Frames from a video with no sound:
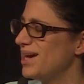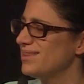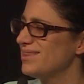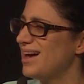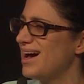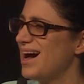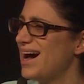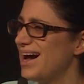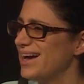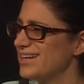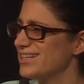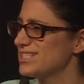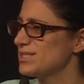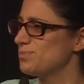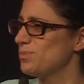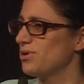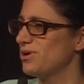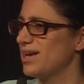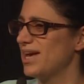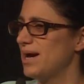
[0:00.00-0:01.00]
had the
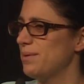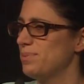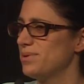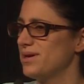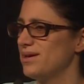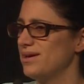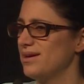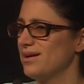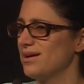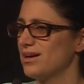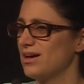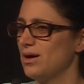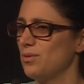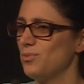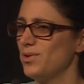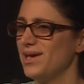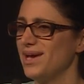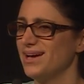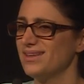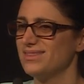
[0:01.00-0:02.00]
highest per capita income.
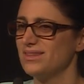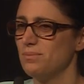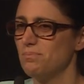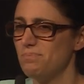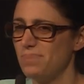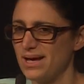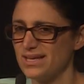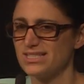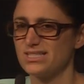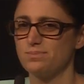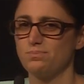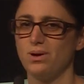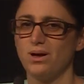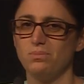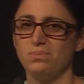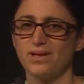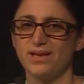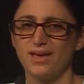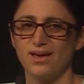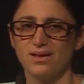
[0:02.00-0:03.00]
We had the best
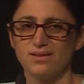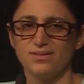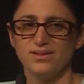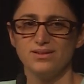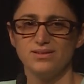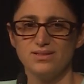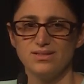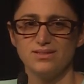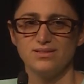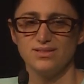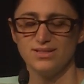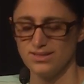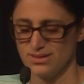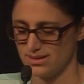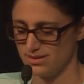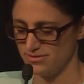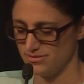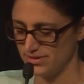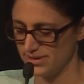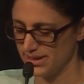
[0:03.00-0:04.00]
public health indices
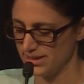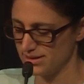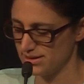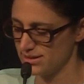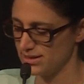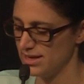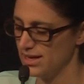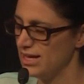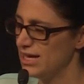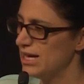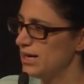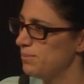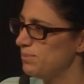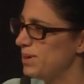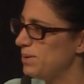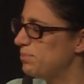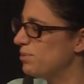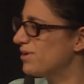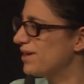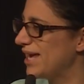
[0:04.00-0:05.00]
in Flint.
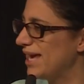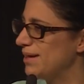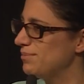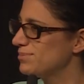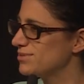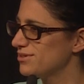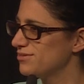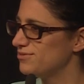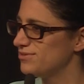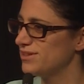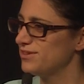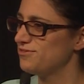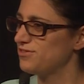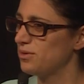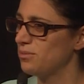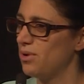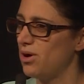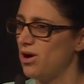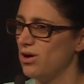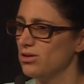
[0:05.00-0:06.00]
People came to Flint
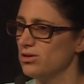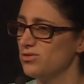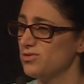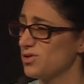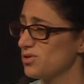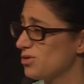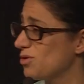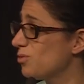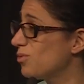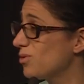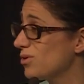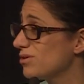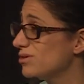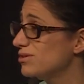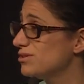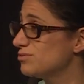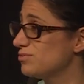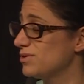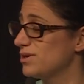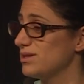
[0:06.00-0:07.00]
from all over the
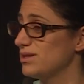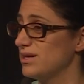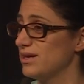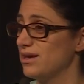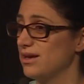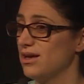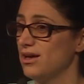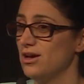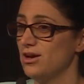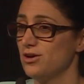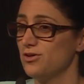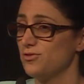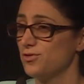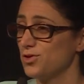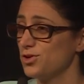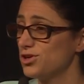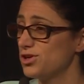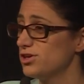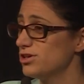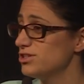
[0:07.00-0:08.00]
world, really,
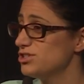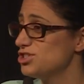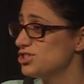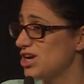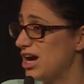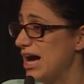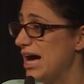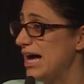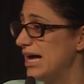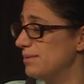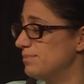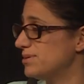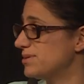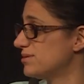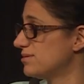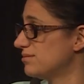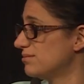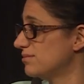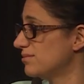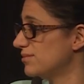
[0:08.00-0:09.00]
for good jobs,
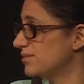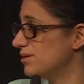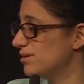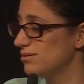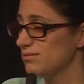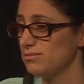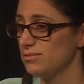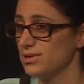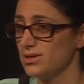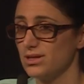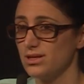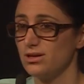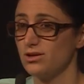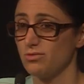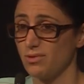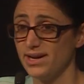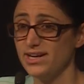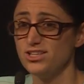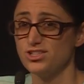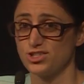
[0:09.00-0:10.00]
really
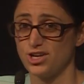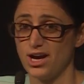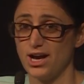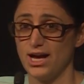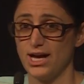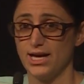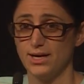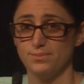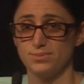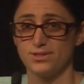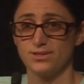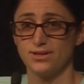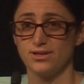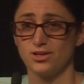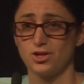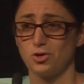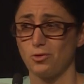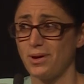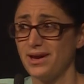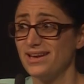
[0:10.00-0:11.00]
great jobs,
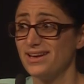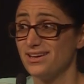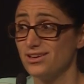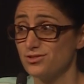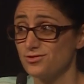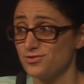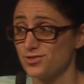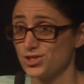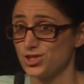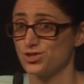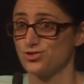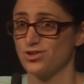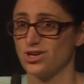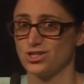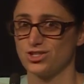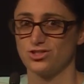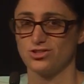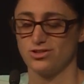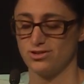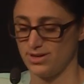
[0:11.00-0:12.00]
and great
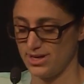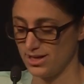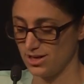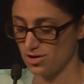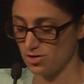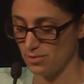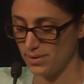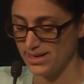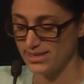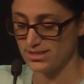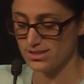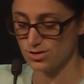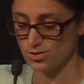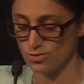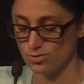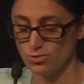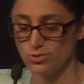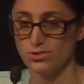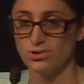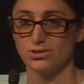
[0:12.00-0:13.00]
infrastructure, and great
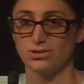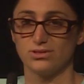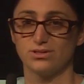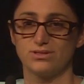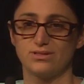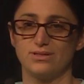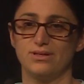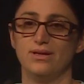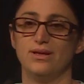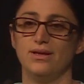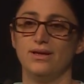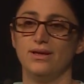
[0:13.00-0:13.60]
schools.